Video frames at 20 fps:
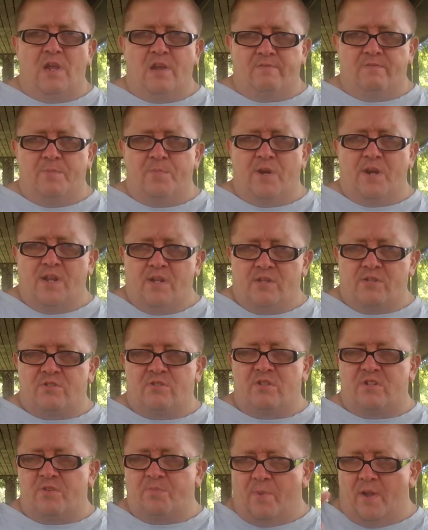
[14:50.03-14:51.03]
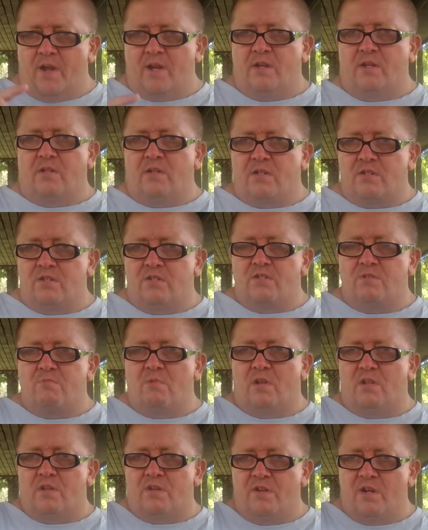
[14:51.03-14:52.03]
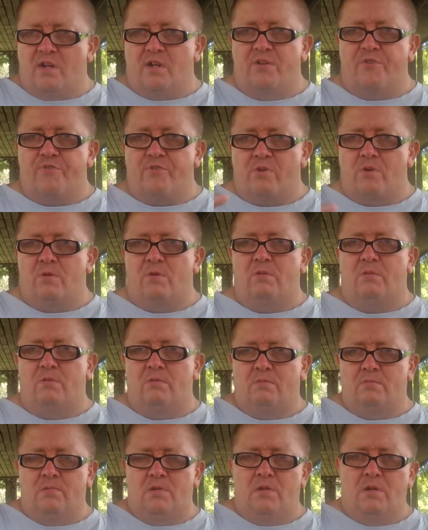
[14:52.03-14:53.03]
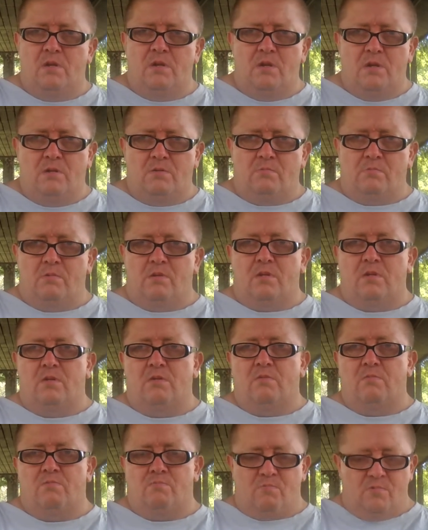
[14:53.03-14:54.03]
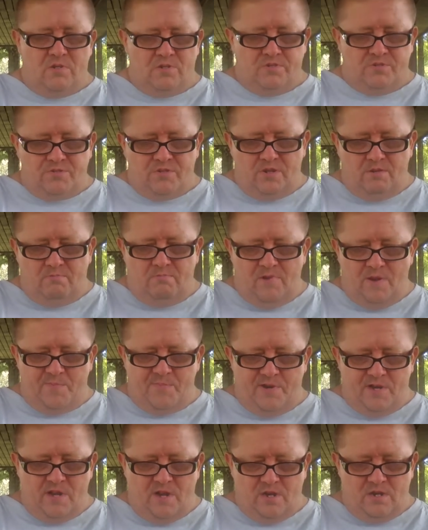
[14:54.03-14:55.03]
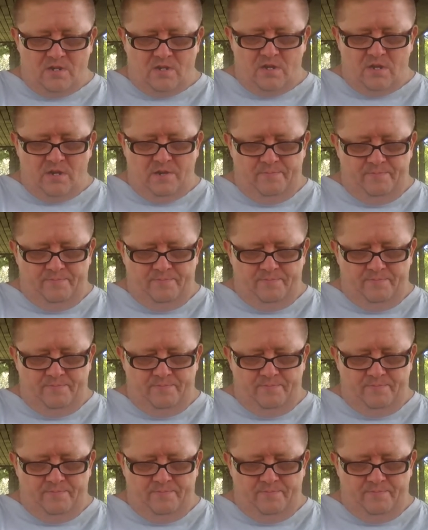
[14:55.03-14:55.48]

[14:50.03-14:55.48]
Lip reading: Everybody else sits back and listens while the net control runs it up and down the line.